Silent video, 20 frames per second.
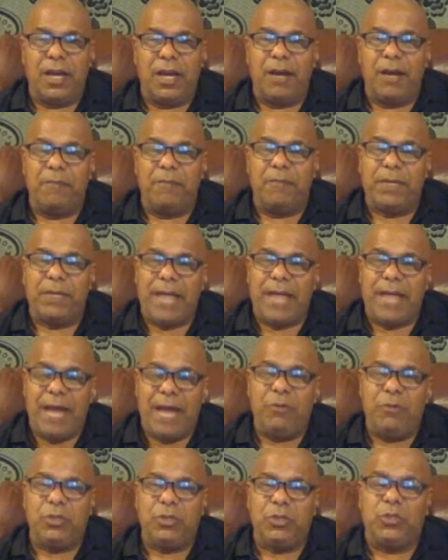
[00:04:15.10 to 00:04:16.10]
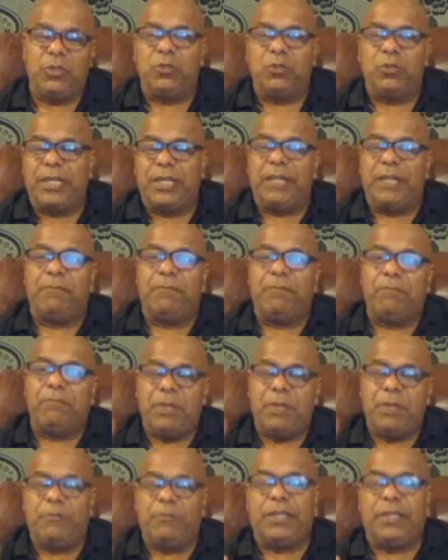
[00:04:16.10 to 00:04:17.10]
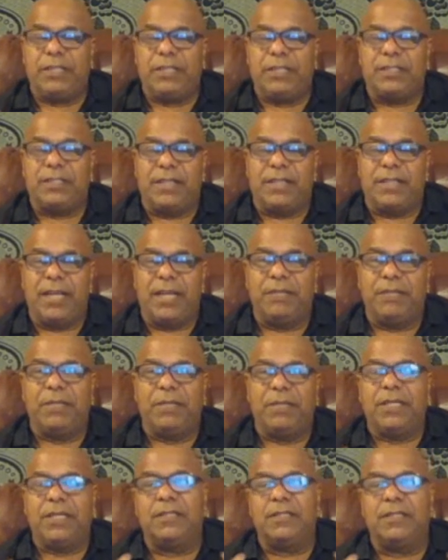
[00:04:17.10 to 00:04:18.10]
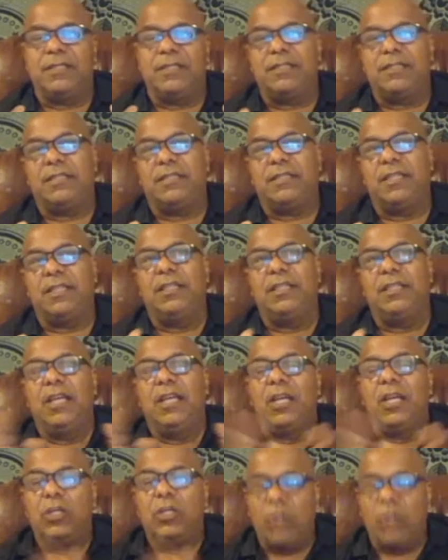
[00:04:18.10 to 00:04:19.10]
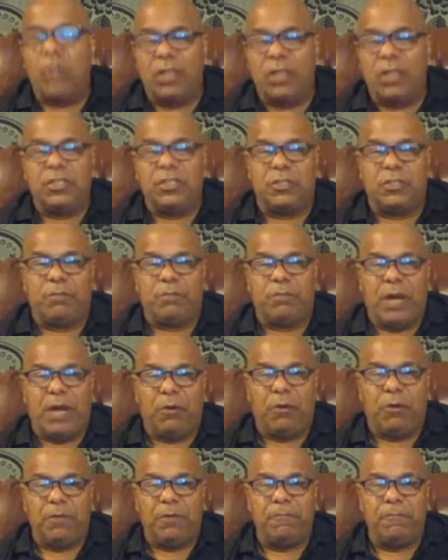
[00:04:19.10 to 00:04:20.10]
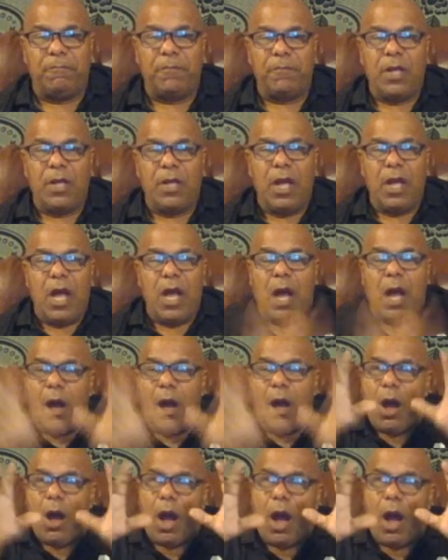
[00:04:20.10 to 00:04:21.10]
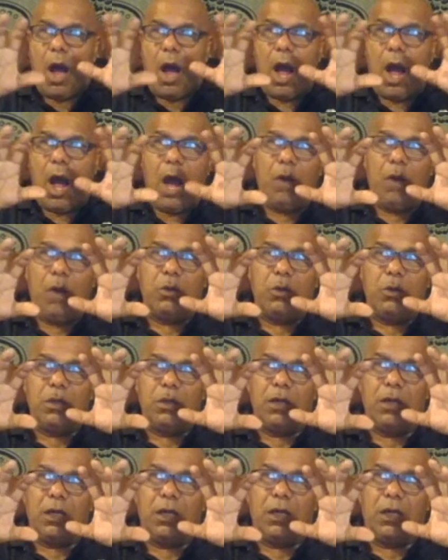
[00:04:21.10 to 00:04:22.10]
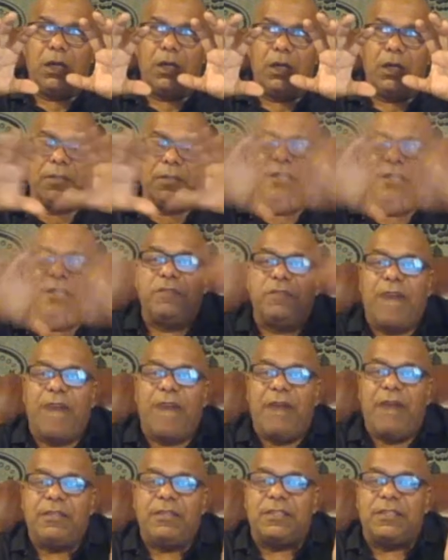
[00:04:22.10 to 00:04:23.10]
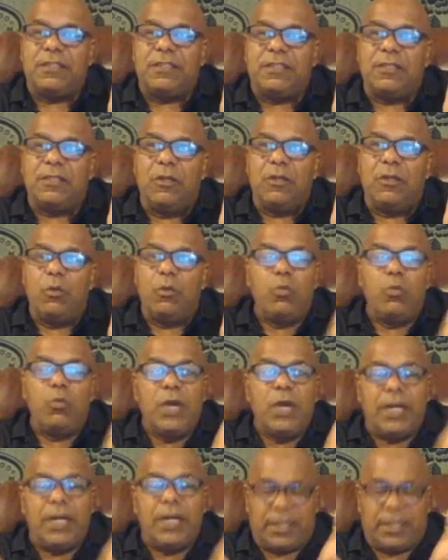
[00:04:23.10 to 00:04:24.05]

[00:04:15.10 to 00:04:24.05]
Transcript: but I want you to get a perfect understanding, because they say knowledge is power. How does a virus work?